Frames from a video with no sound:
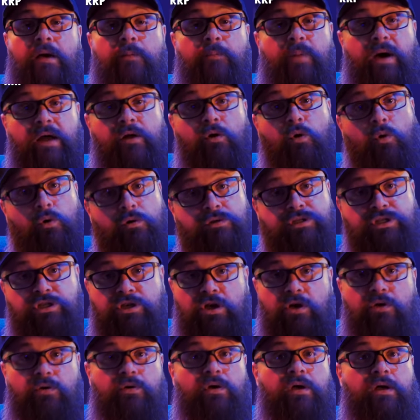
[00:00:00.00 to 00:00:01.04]
but
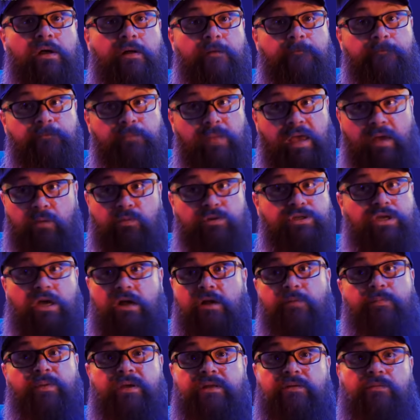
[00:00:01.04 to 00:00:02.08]
also it was going
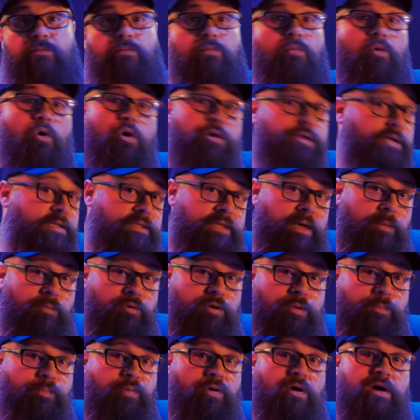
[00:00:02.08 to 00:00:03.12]
to be more than double
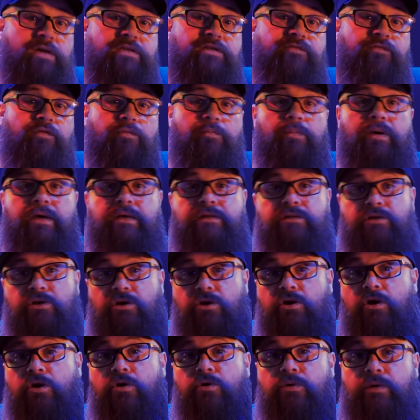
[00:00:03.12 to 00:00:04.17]
the price for me to
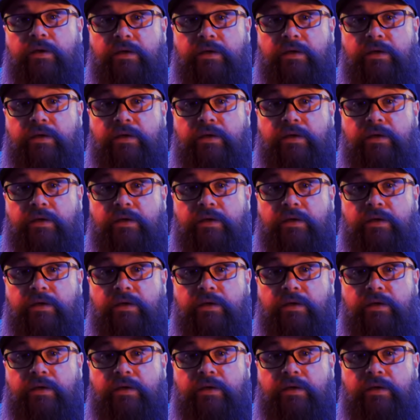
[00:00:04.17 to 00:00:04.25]
go